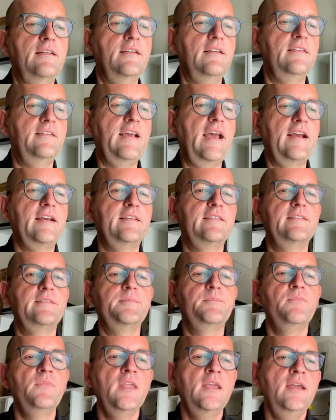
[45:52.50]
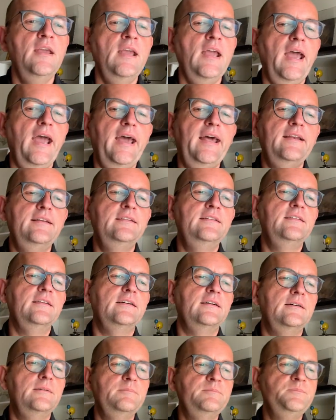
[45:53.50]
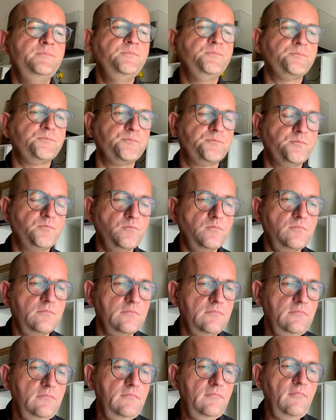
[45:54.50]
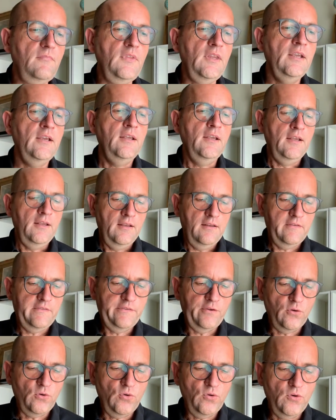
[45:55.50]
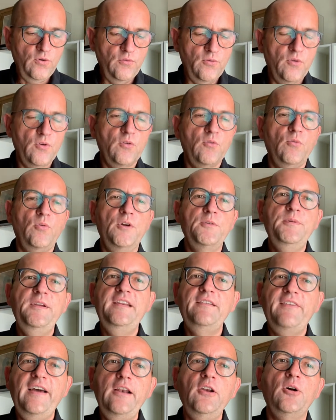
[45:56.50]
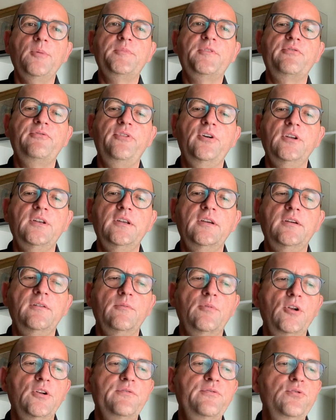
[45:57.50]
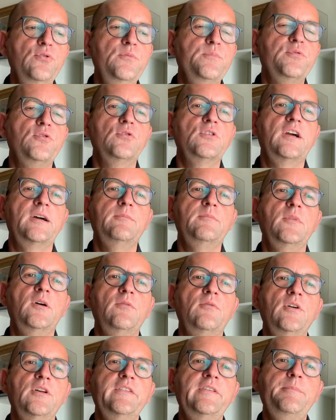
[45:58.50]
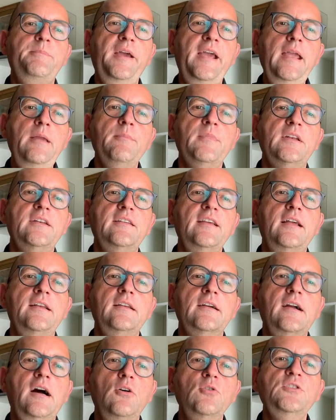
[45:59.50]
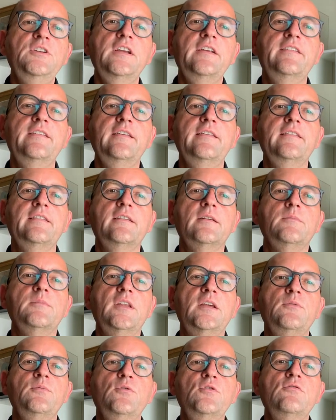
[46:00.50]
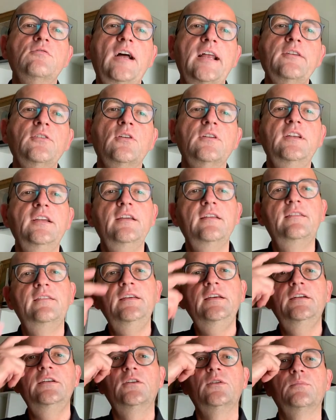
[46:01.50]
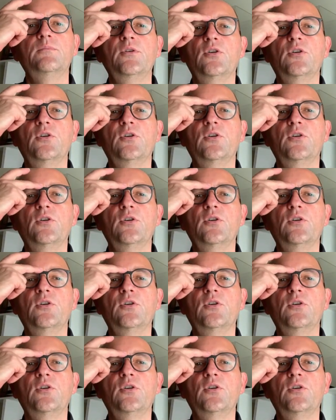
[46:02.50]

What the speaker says: sacks. And so what we developed for the World Food Programme was a payment and accounting system that would run on the Ethereum